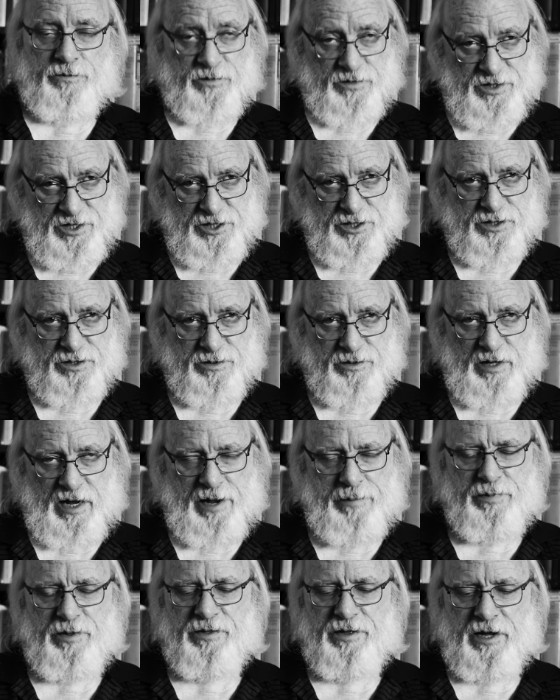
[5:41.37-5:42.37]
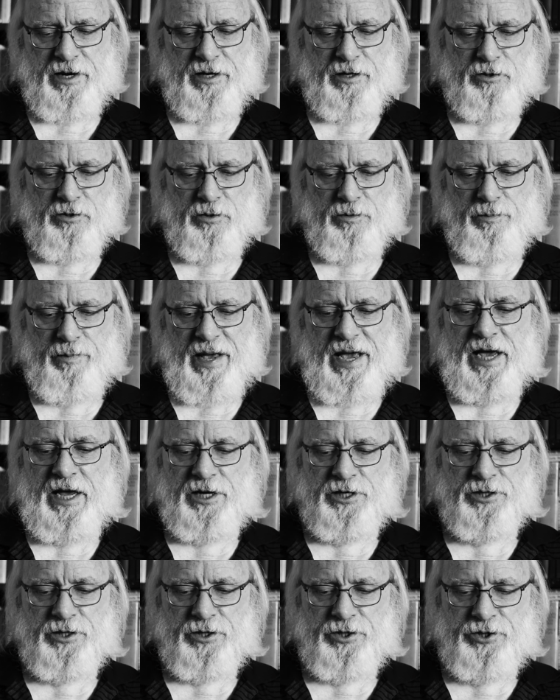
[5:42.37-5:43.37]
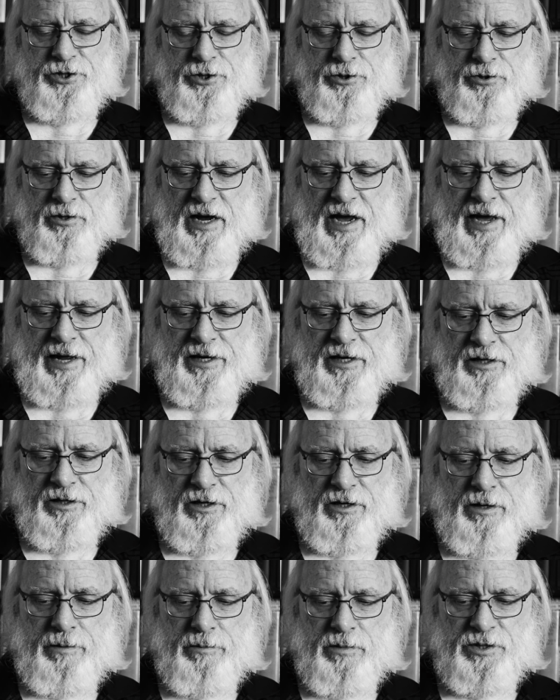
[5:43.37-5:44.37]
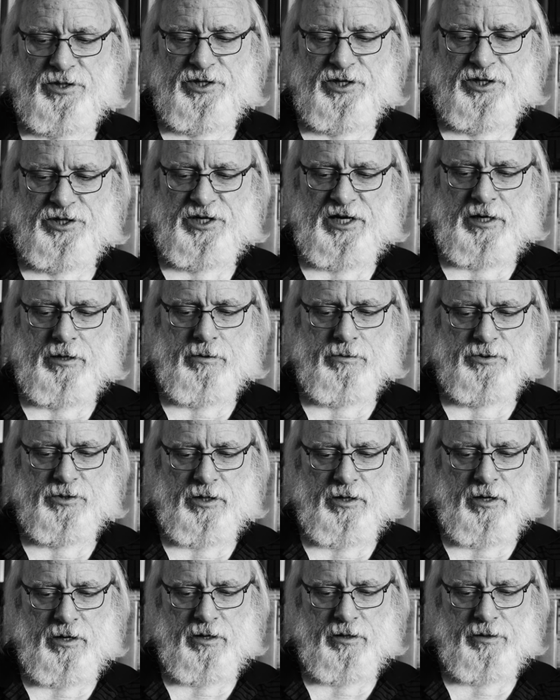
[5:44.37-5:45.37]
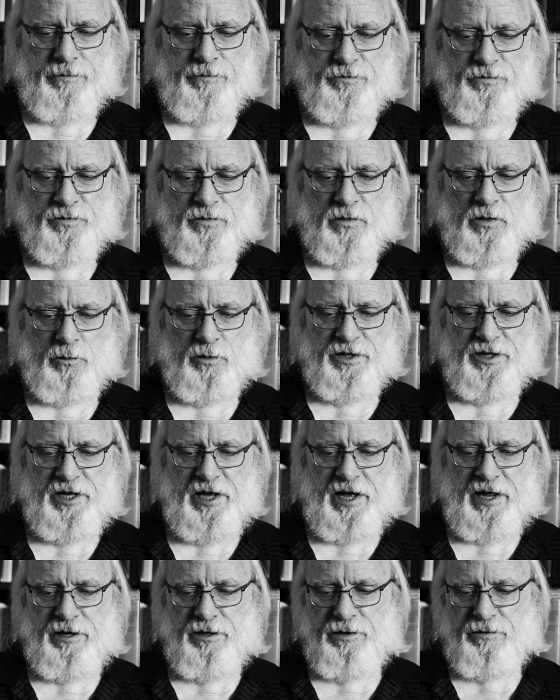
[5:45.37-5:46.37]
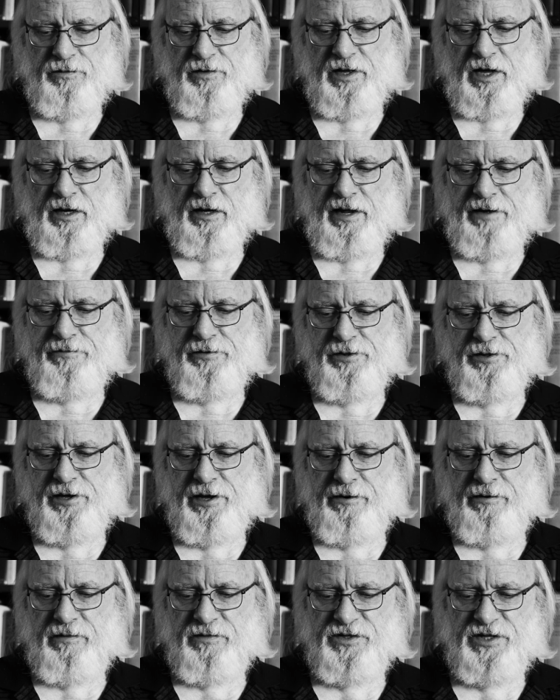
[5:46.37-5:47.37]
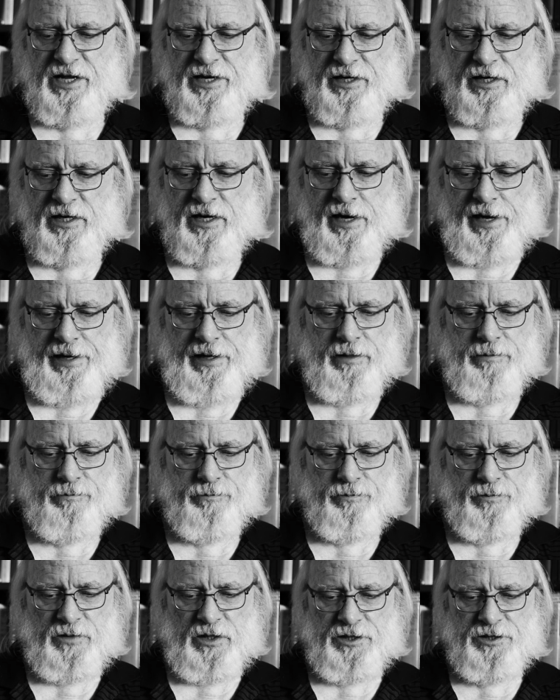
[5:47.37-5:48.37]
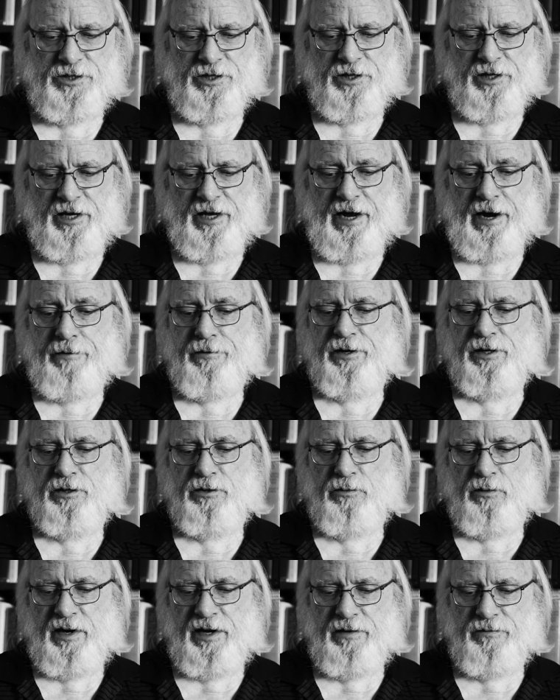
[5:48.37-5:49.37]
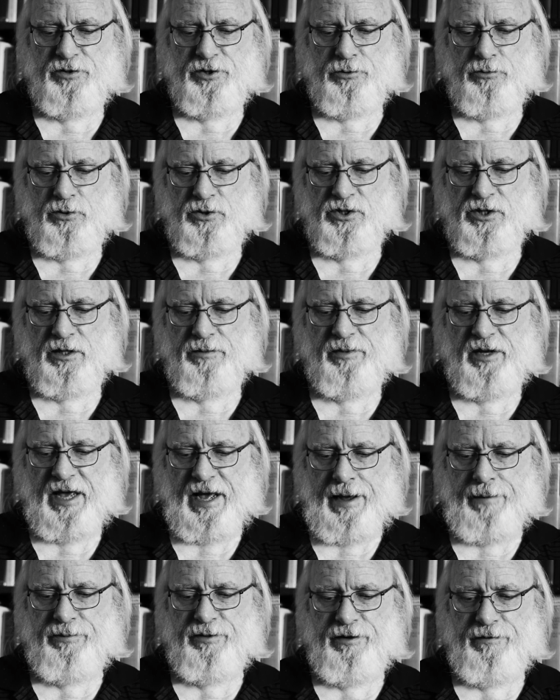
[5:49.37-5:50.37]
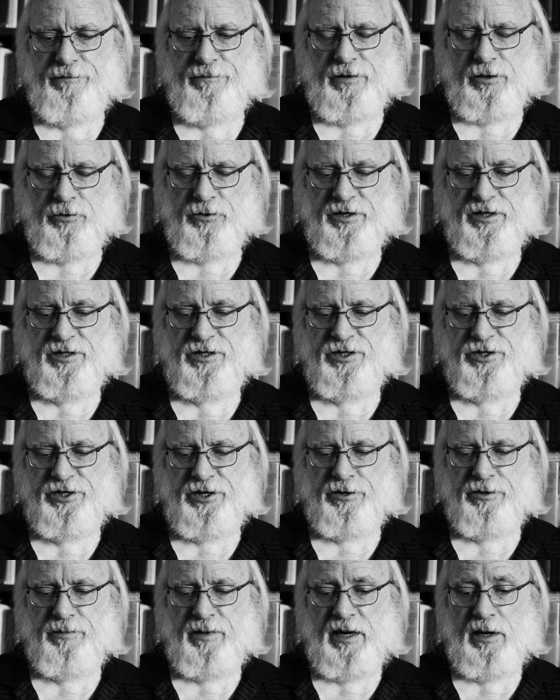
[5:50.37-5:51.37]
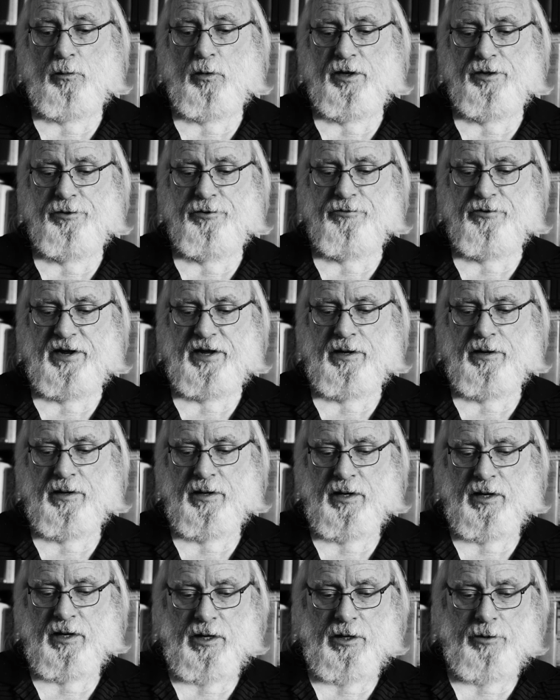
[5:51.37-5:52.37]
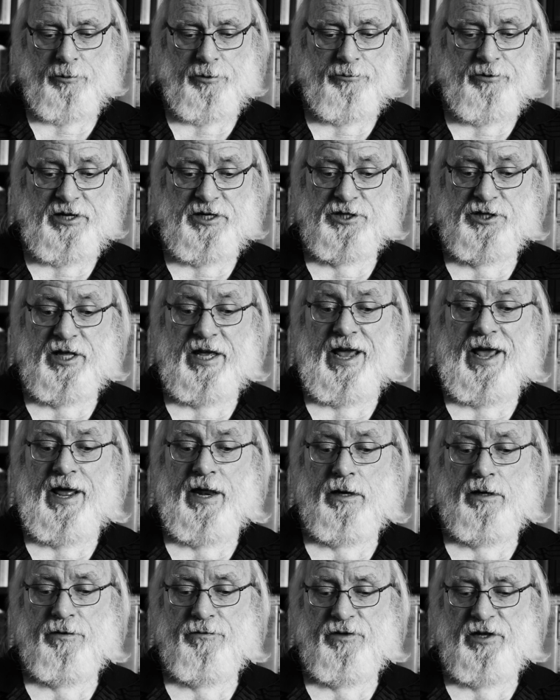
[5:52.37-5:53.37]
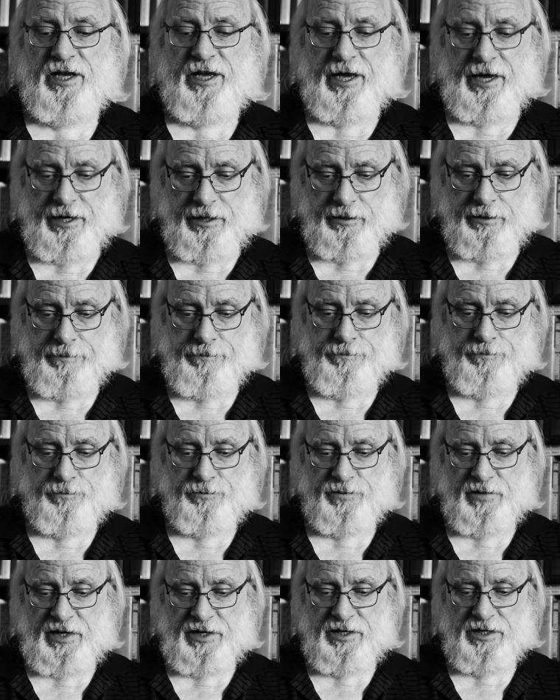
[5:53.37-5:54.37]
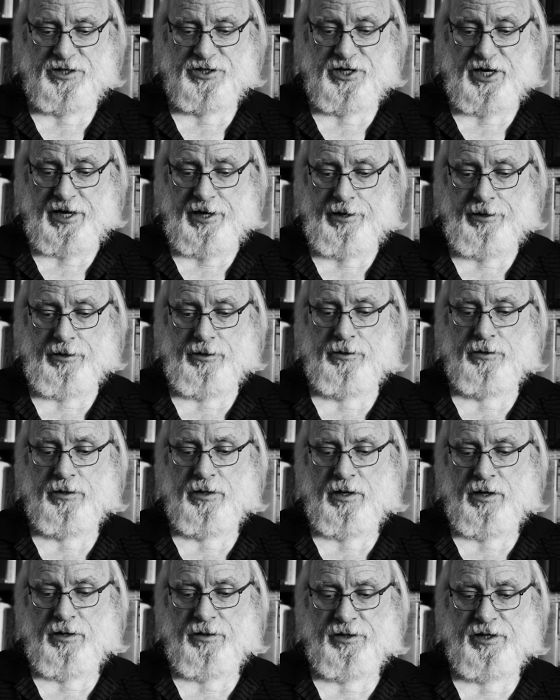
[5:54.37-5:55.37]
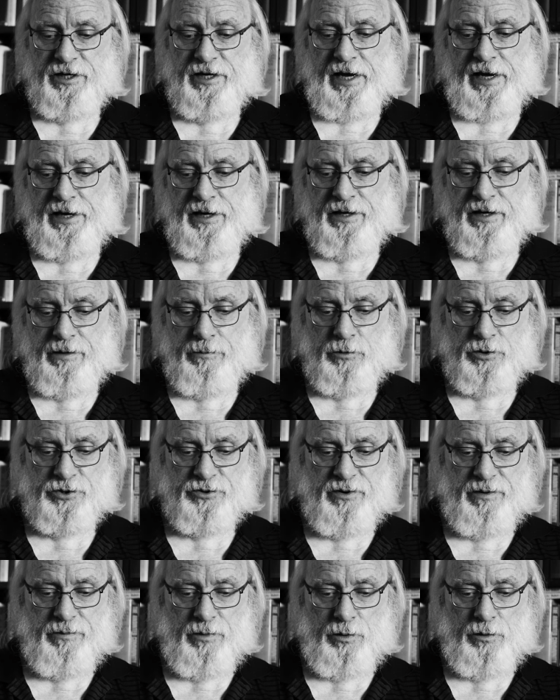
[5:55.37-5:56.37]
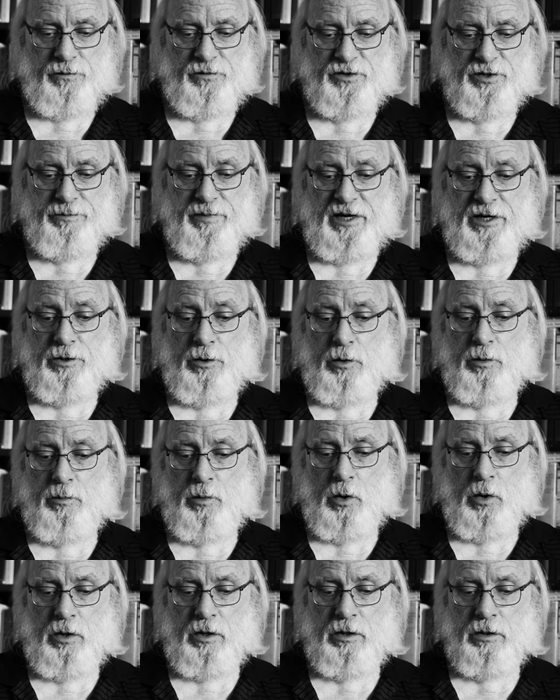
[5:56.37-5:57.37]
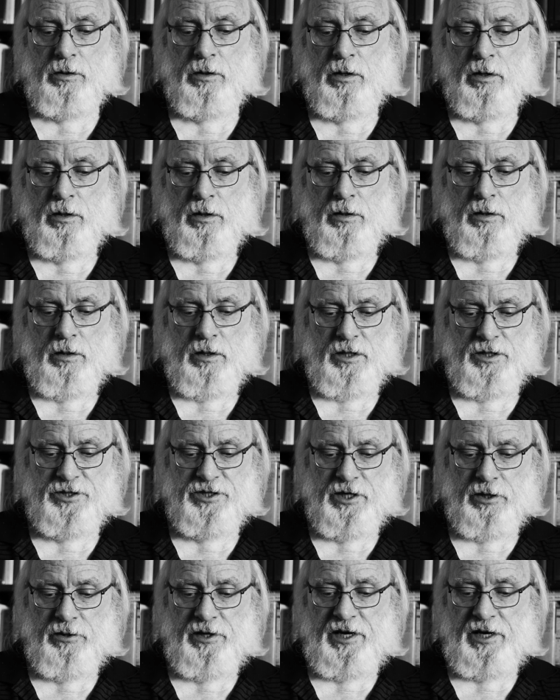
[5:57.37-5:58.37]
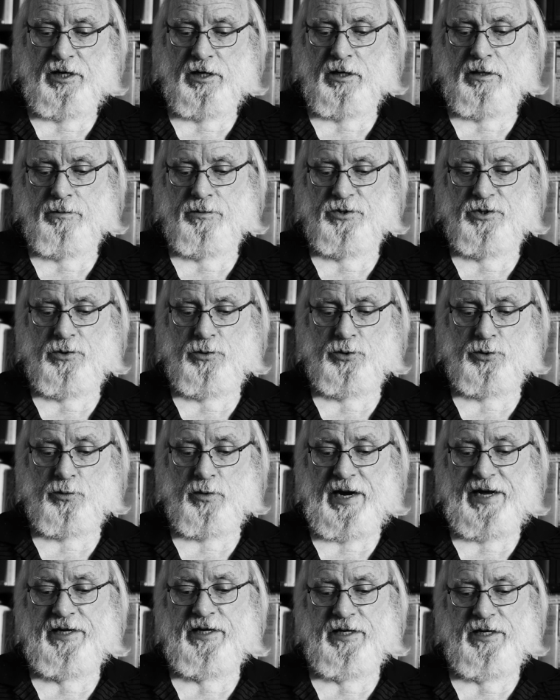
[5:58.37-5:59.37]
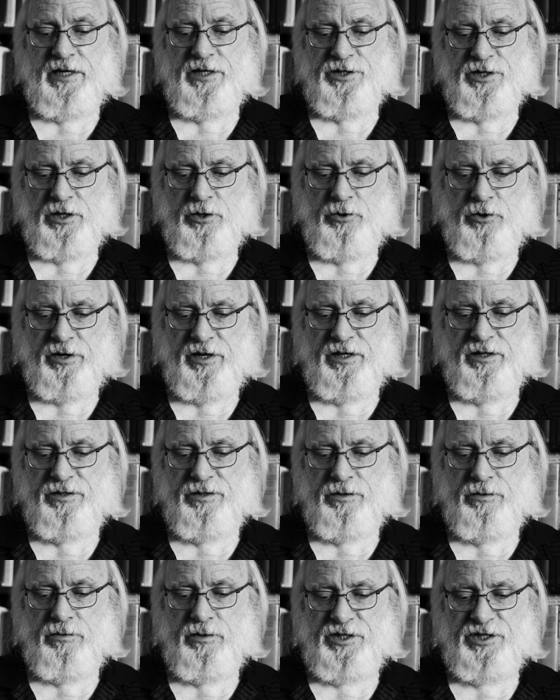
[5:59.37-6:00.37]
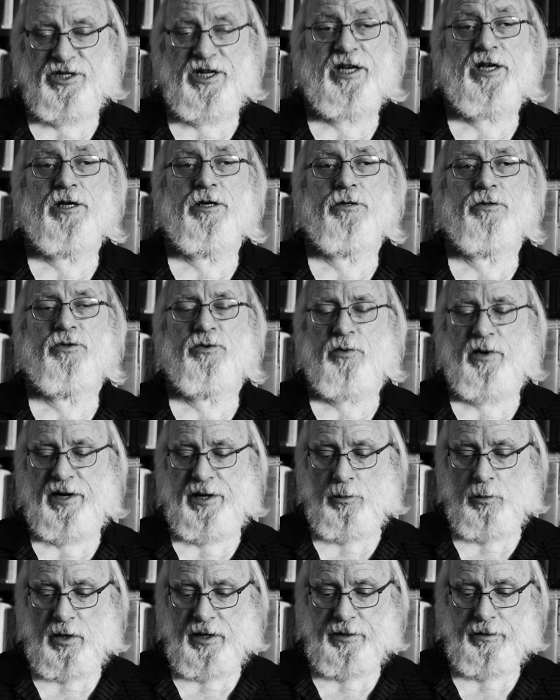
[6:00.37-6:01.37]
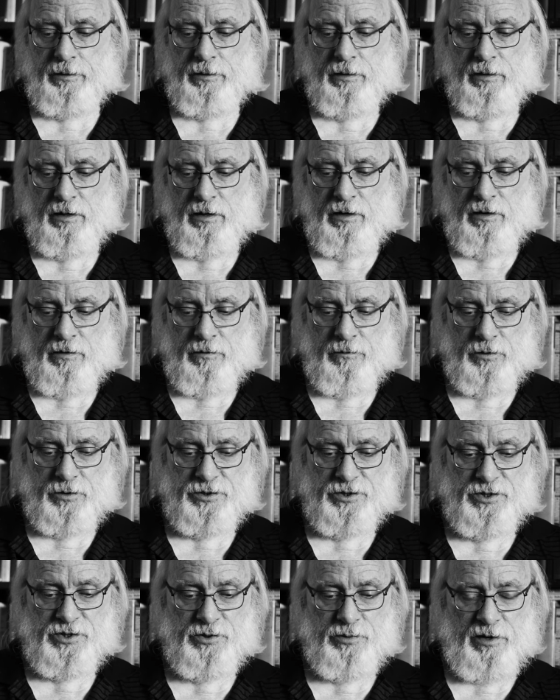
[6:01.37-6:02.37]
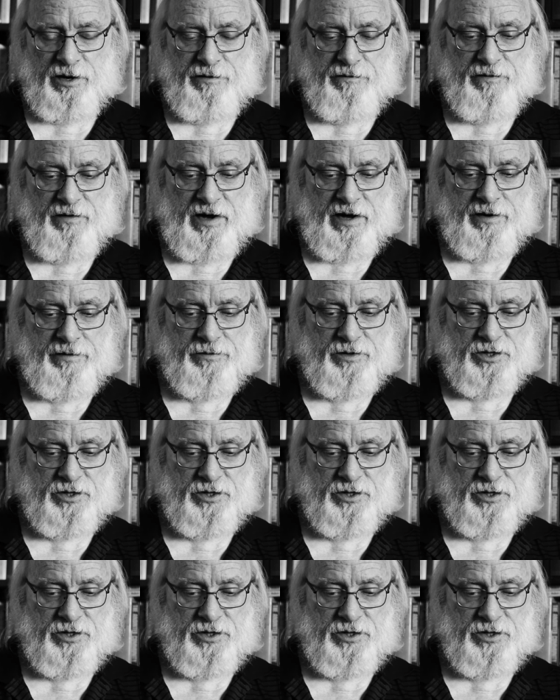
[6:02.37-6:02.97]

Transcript: This hypothetical page that you're adding the numbers as he goes along with the end of the eleventh year of Zedekiah, unto the carrying away of Jerusalem captive, according to Jeremiah 1 3, reach the end of the kingdom, and is here the diadem was removed to be no more until he comes whose right it is, according to Ezekiel 21, verses 25